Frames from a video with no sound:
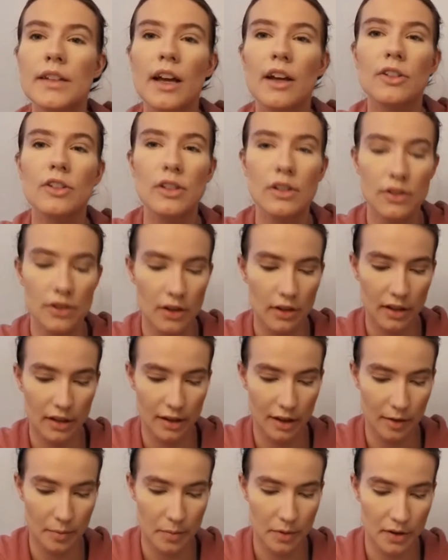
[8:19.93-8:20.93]
It's actually
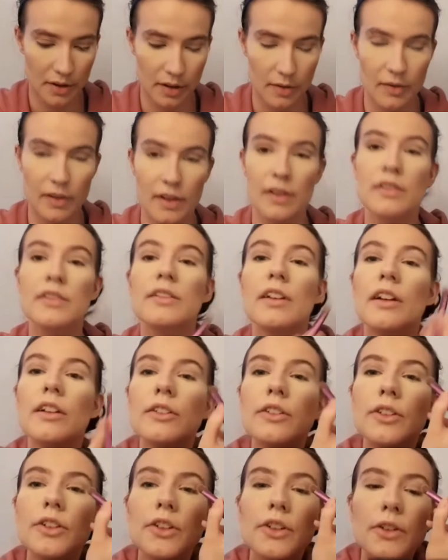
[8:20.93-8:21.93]
turning out pretty well. It's
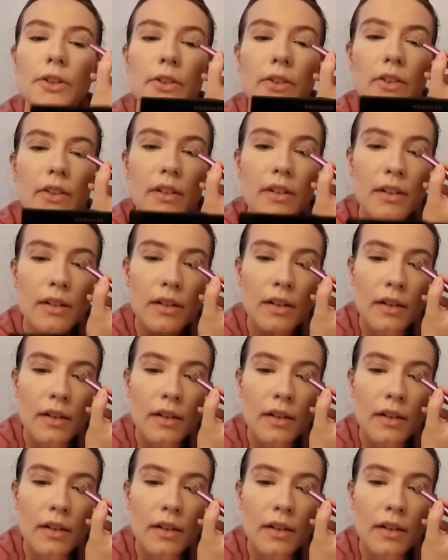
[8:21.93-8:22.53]
not too